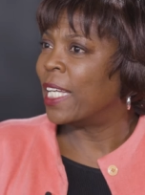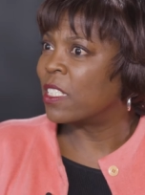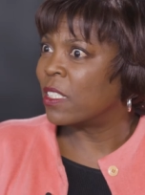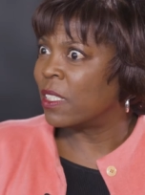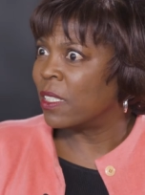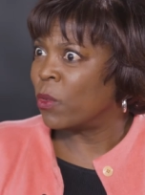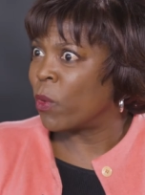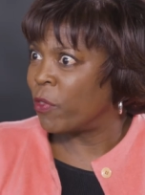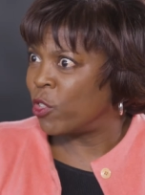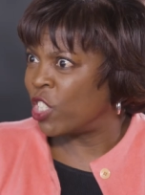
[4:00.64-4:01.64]
I stood in a
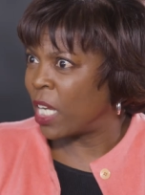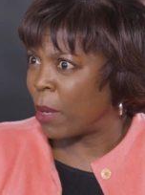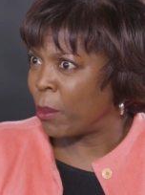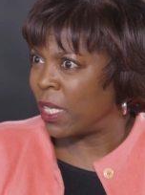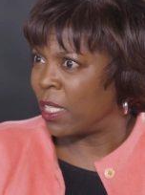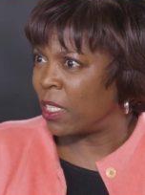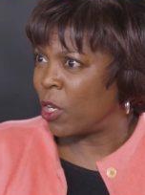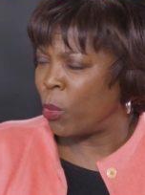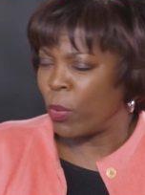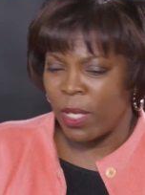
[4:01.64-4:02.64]
refugee camp in
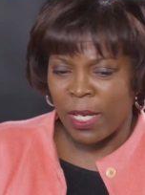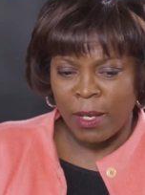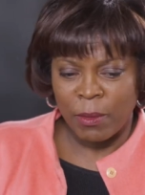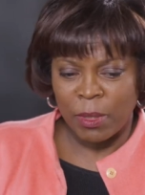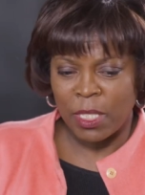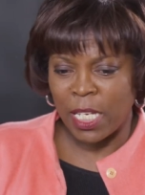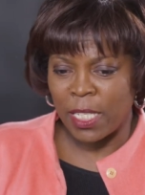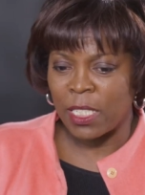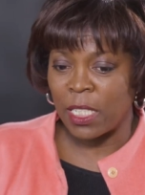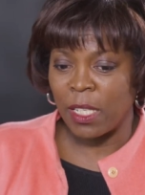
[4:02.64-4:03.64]
Ethiopia and I was
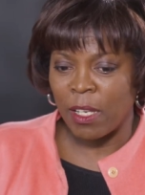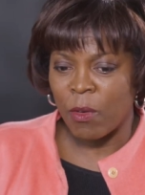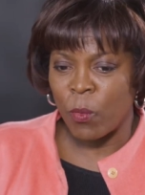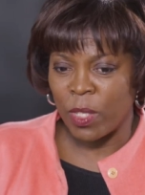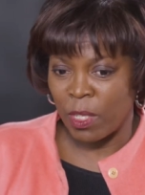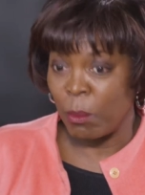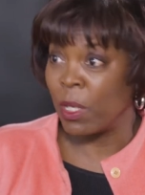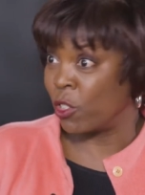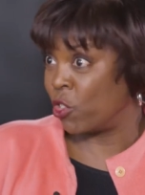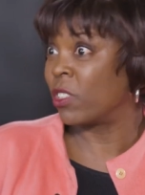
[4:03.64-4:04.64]
standing there with the
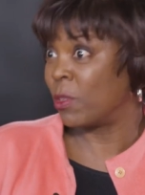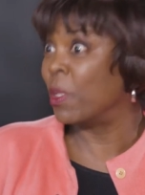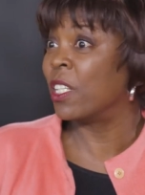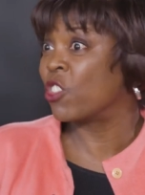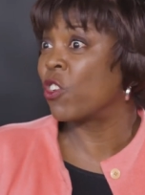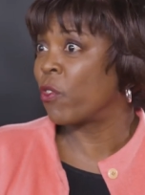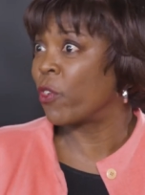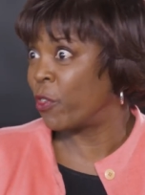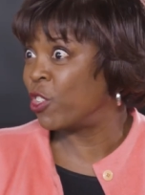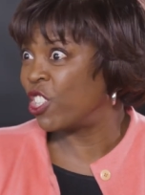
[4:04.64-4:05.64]
Minister of
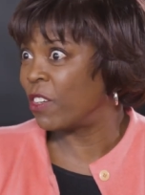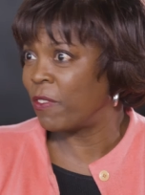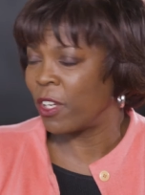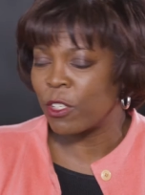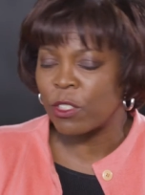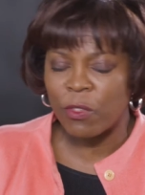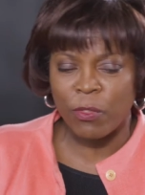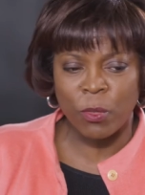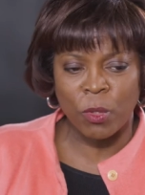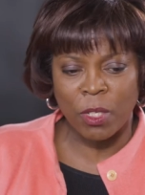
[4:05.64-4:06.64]
Refugee Affairs
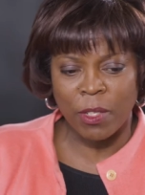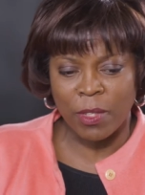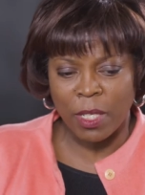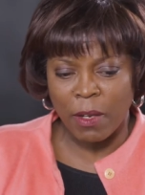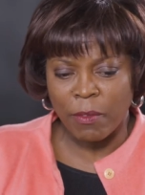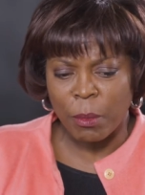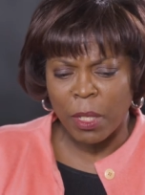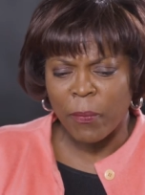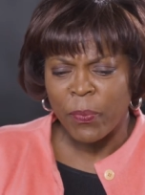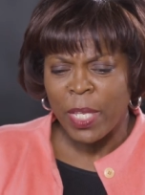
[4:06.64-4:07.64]
for the
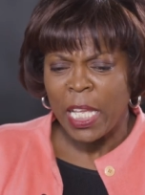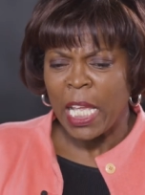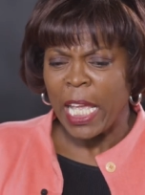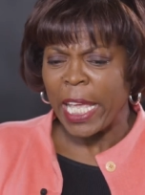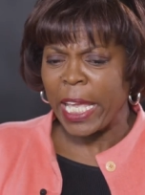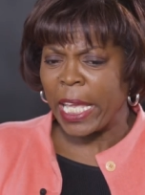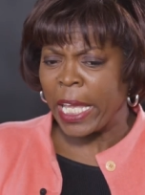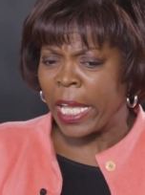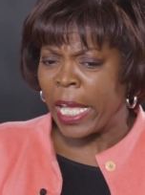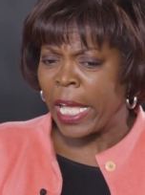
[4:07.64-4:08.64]
government.
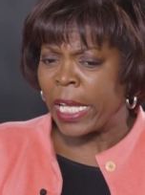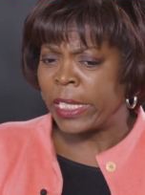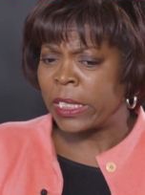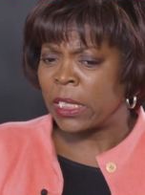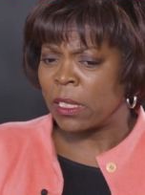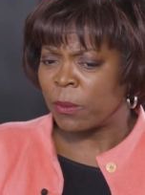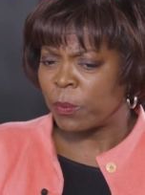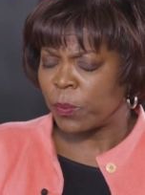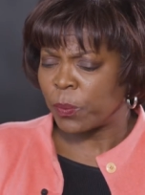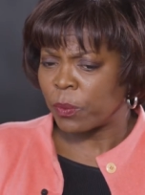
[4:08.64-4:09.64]
And
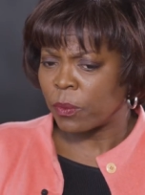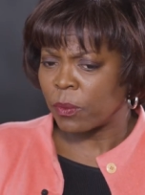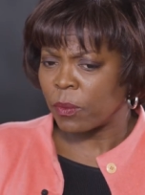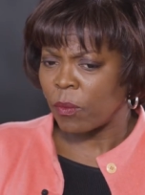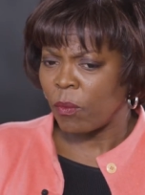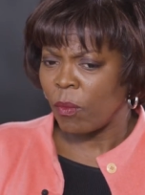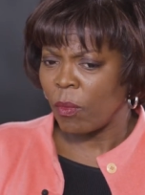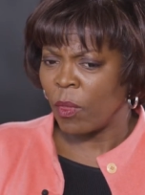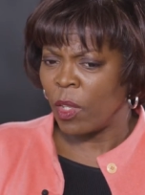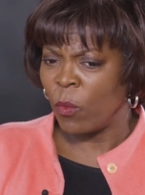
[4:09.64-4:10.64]

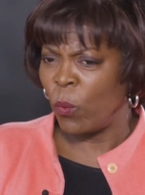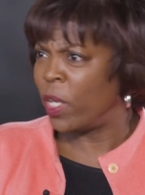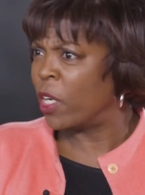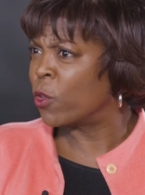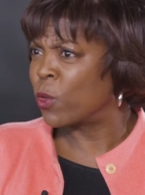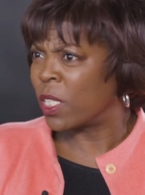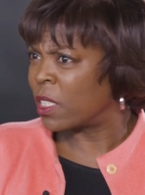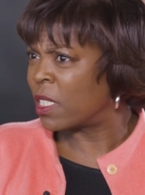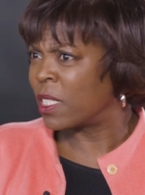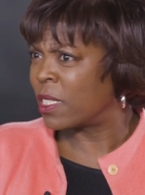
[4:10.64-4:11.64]
we heard
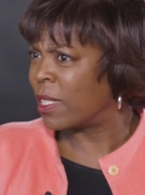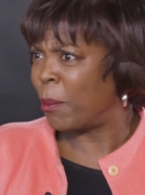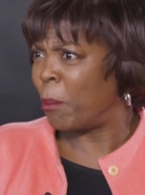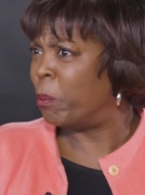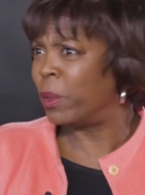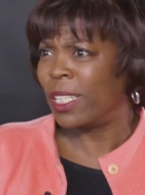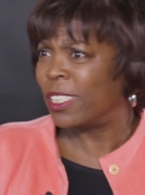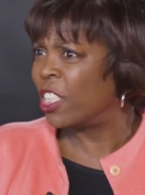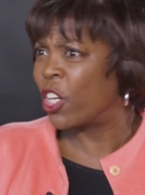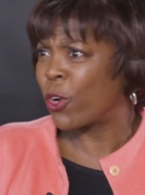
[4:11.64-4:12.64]
this
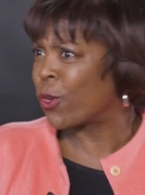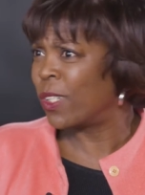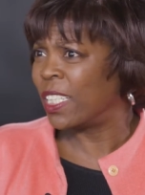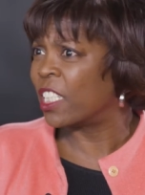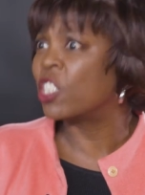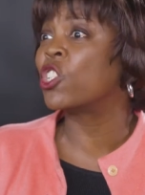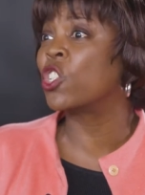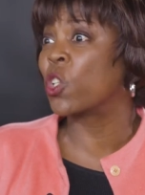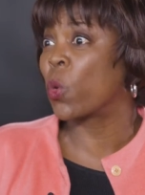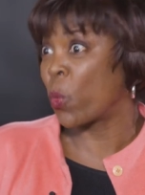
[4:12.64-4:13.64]
blood curdling
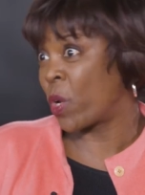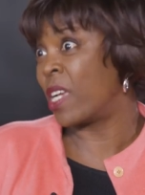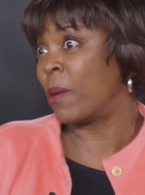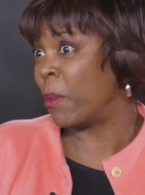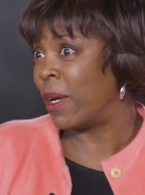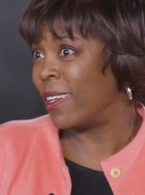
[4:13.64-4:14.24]
scream.